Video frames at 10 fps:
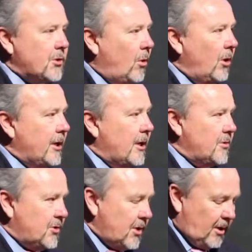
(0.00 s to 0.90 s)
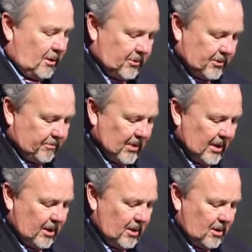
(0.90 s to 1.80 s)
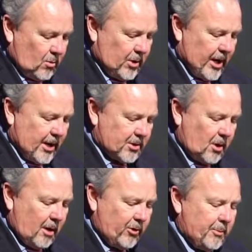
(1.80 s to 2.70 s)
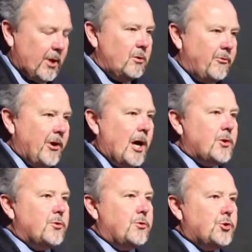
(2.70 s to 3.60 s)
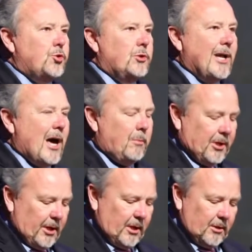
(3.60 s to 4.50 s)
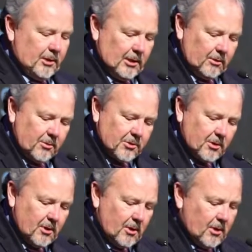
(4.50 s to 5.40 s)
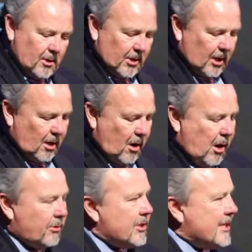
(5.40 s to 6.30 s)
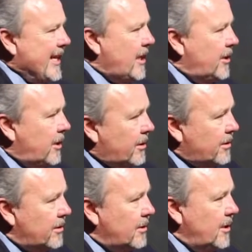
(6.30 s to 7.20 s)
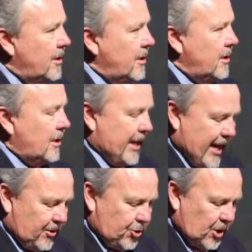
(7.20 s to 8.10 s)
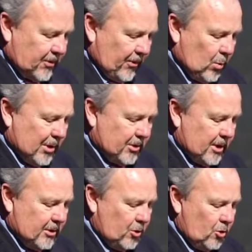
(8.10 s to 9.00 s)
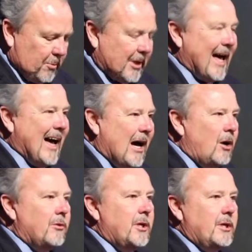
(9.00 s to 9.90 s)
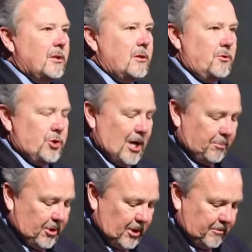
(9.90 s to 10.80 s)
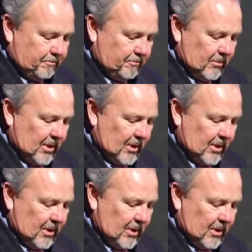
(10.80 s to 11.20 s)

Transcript: solely on sales. We ask RV manufacturers to nominate dealers that are outstanding, not just for what they do, but how they get the job done.